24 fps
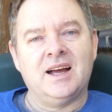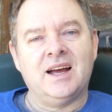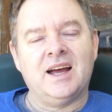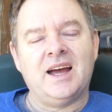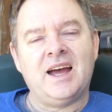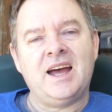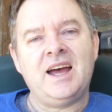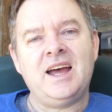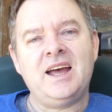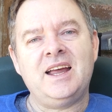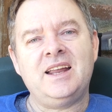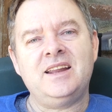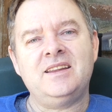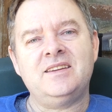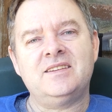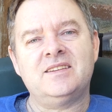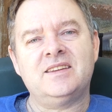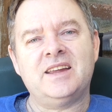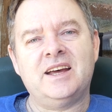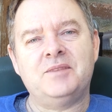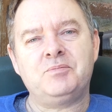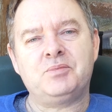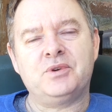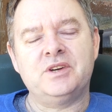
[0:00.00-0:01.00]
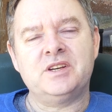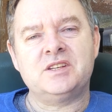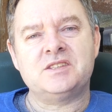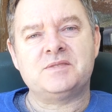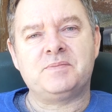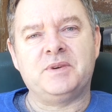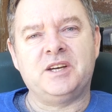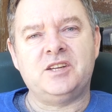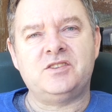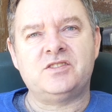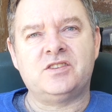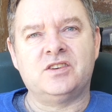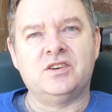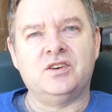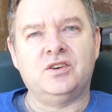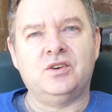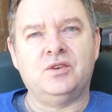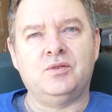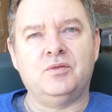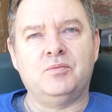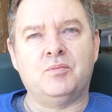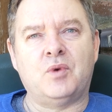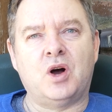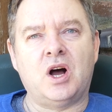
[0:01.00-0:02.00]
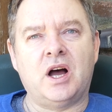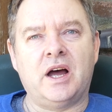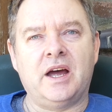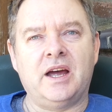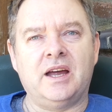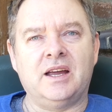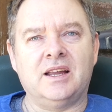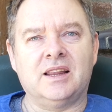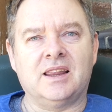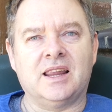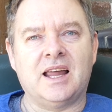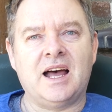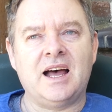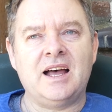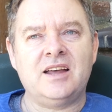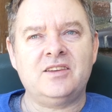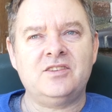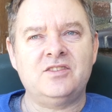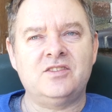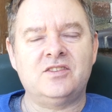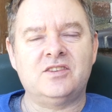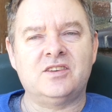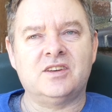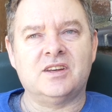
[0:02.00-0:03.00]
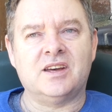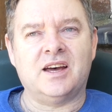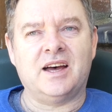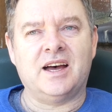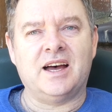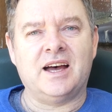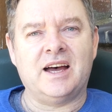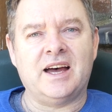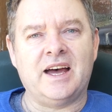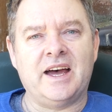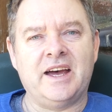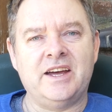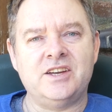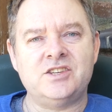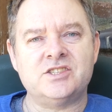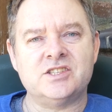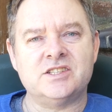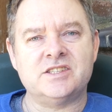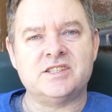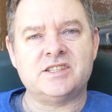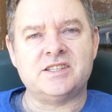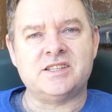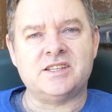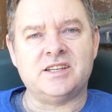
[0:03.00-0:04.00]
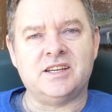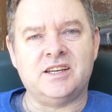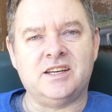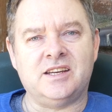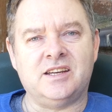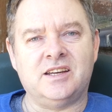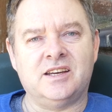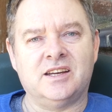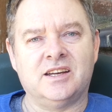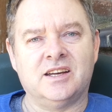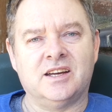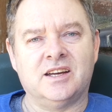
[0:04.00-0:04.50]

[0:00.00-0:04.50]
And that brings me to my last agency